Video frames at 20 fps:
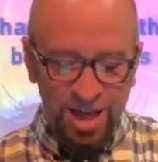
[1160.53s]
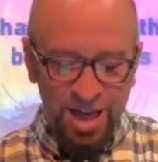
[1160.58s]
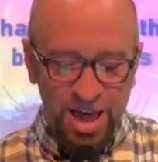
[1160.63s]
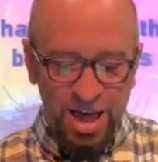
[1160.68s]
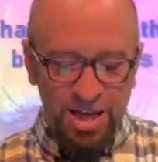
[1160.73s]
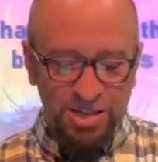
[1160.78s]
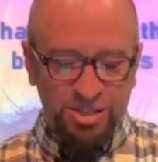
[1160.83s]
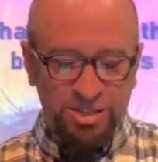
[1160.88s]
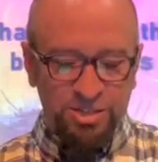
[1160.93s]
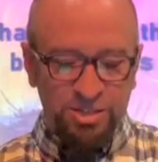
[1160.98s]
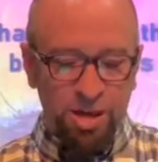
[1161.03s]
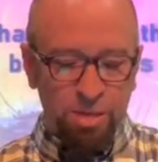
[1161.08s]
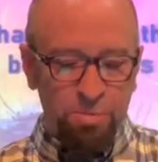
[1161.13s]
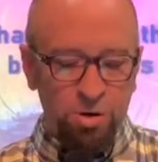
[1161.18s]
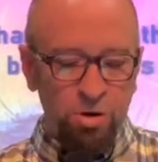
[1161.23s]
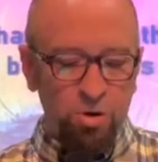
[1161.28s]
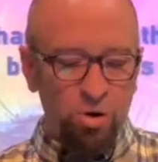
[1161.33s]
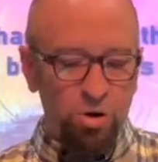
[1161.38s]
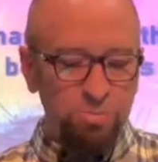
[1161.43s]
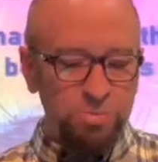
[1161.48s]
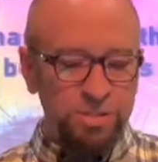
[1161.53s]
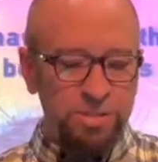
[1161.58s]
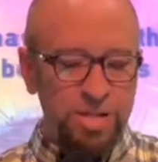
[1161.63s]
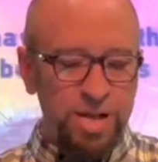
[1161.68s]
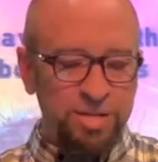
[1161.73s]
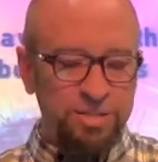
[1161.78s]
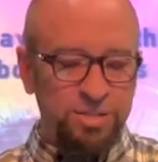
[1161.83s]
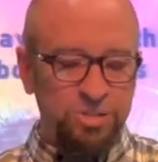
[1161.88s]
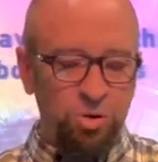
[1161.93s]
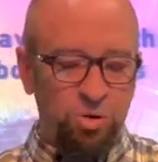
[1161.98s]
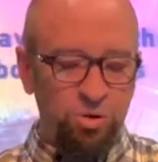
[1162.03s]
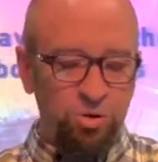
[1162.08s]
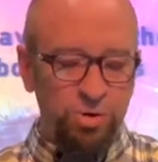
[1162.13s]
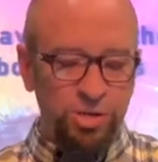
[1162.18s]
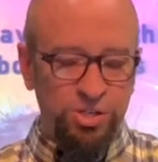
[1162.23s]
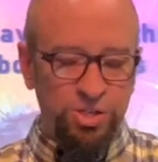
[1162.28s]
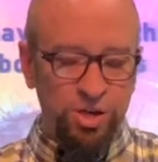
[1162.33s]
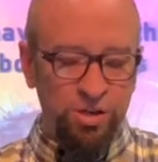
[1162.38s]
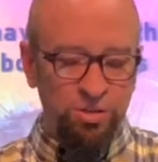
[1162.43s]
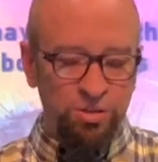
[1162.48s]
had summer homes next door to
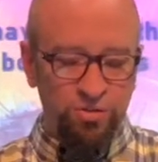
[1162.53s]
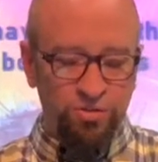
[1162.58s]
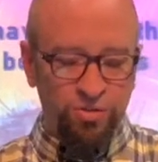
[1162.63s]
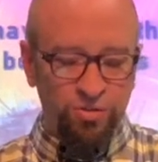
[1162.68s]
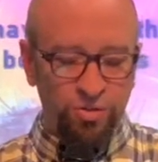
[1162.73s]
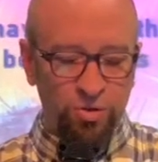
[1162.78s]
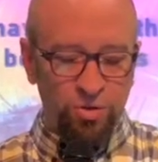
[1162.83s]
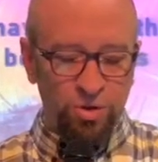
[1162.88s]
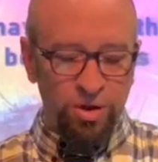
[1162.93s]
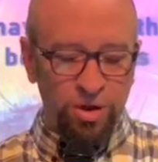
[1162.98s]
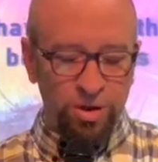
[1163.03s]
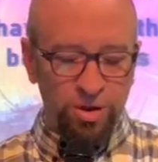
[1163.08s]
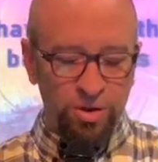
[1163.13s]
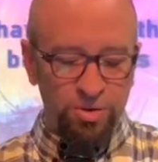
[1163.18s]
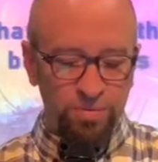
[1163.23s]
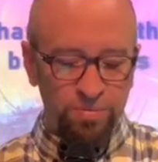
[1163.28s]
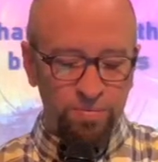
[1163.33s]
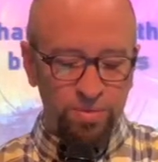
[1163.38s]
each other in Florida.